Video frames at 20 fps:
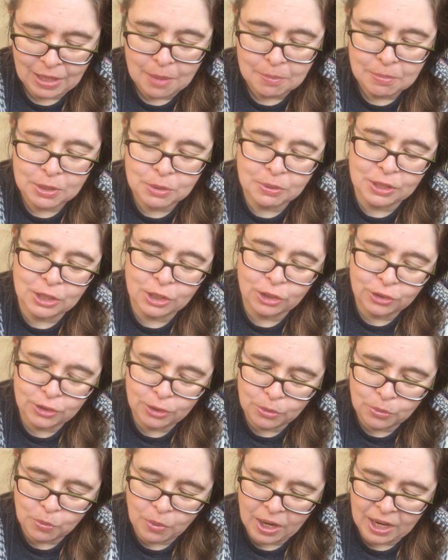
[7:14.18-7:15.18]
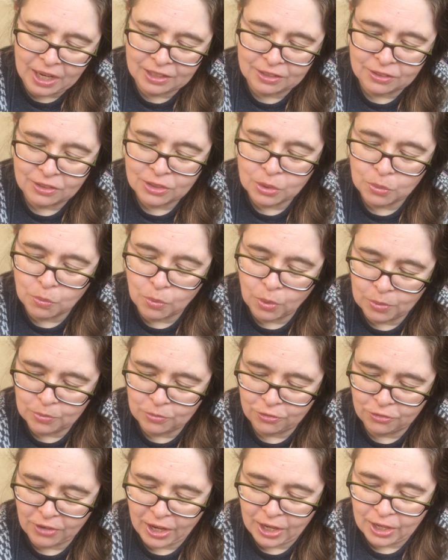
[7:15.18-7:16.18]
Between the good wine, the warm
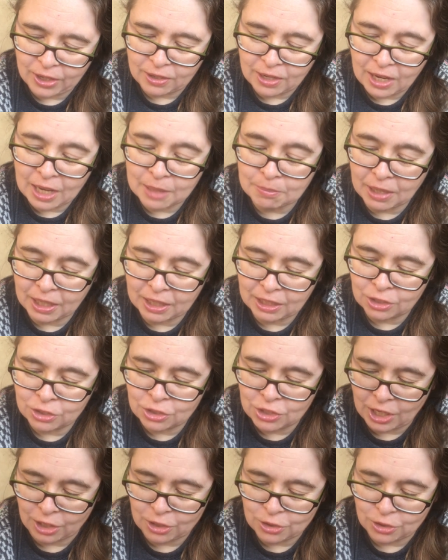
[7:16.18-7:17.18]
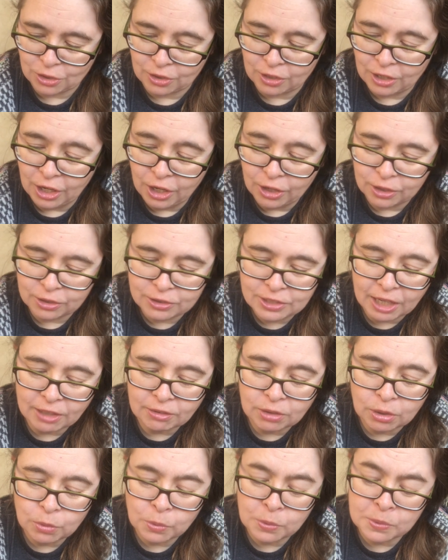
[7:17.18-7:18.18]
fire, and my conjecture, her
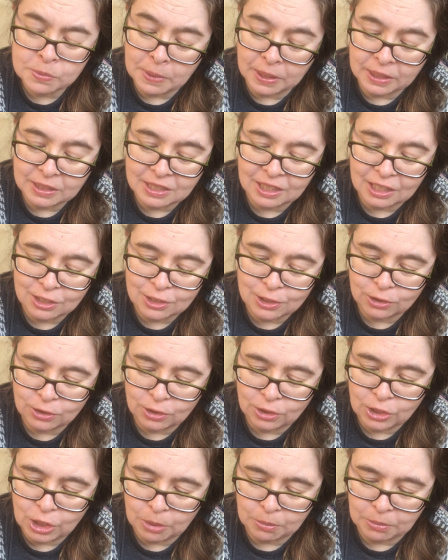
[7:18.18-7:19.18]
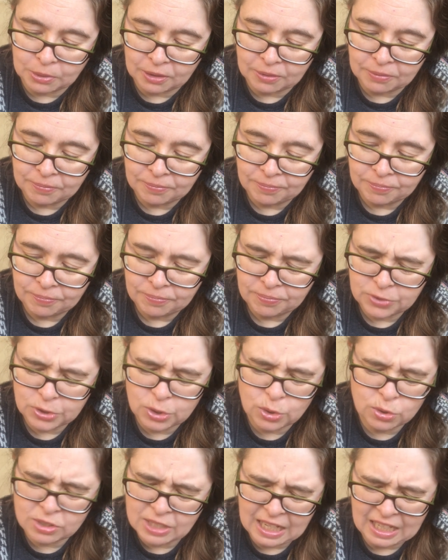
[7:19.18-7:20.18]
terror was melting into good humor.
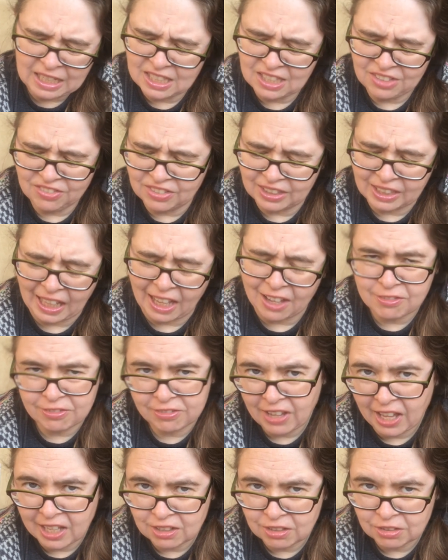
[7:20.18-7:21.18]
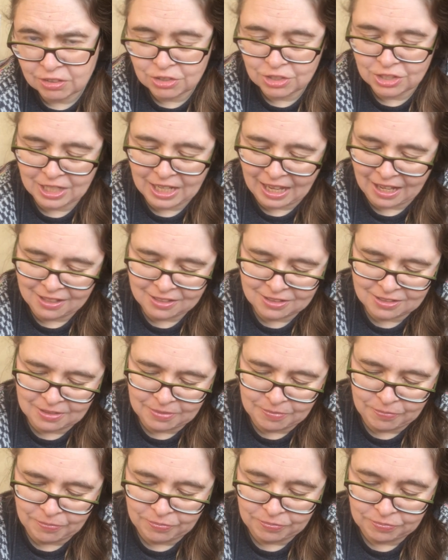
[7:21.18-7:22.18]
Do snakes even get fat? She asked.
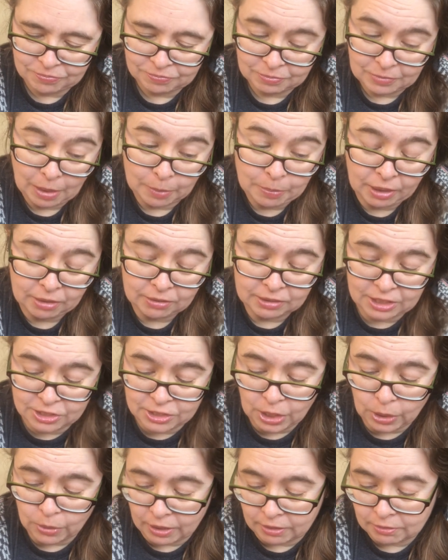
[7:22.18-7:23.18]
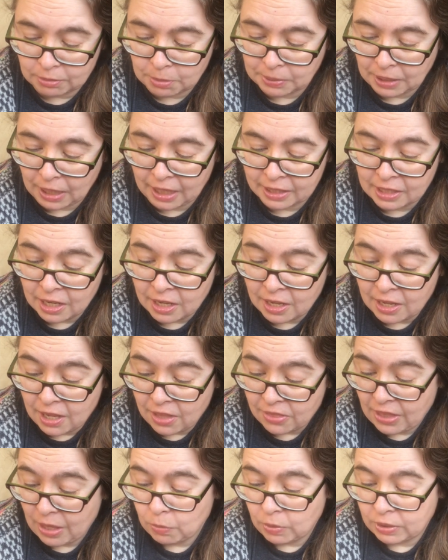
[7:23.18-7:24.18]
Apparently so, I replied.
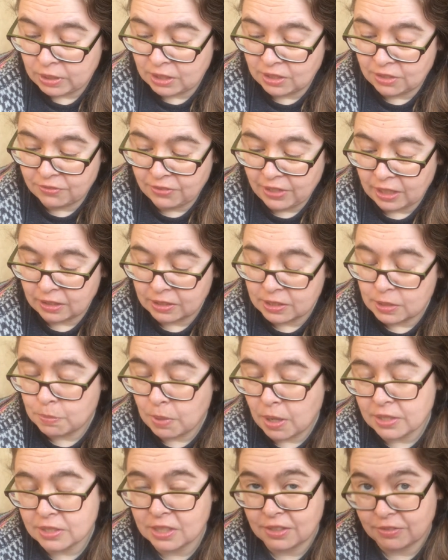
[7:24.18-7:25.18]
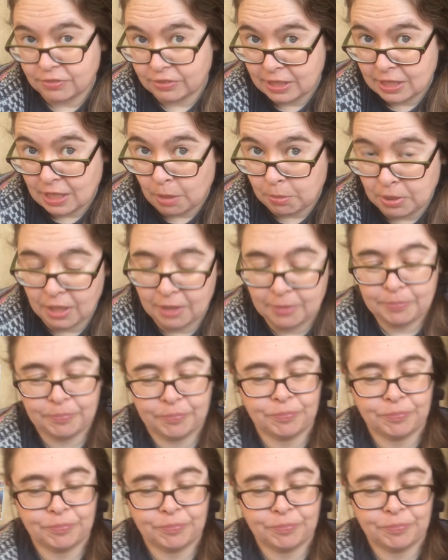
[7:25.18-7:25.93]
That one in the veil is positively tubby.